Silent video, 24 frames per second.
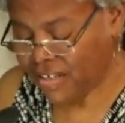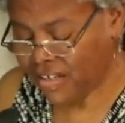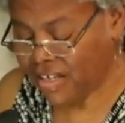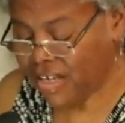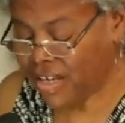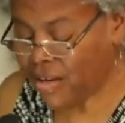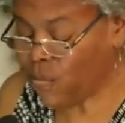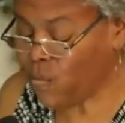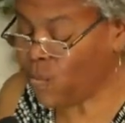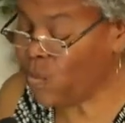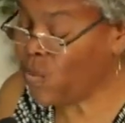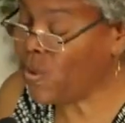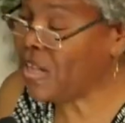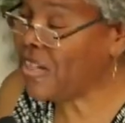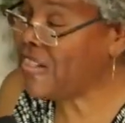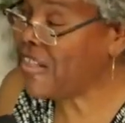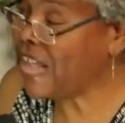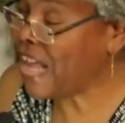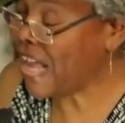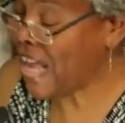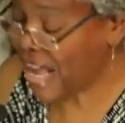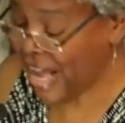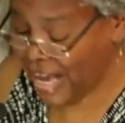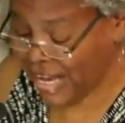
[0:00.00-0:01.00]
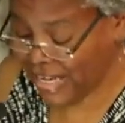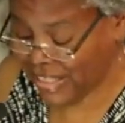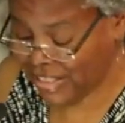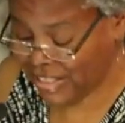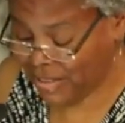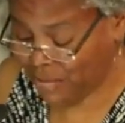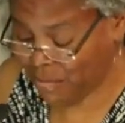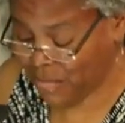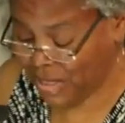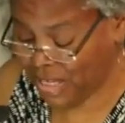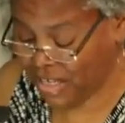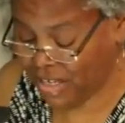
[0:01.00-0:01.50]
And when they asked
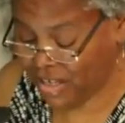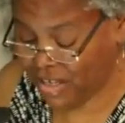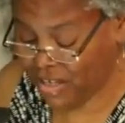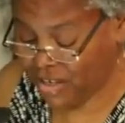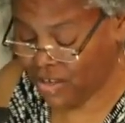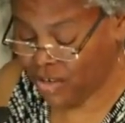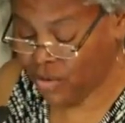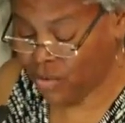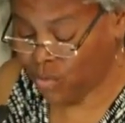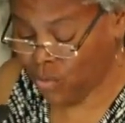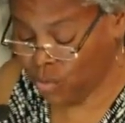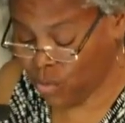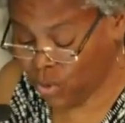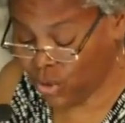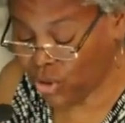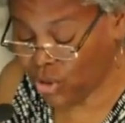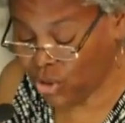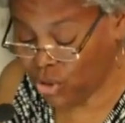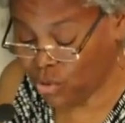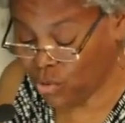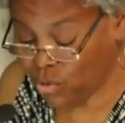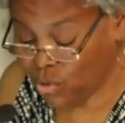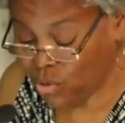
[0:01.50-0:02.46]
me, will you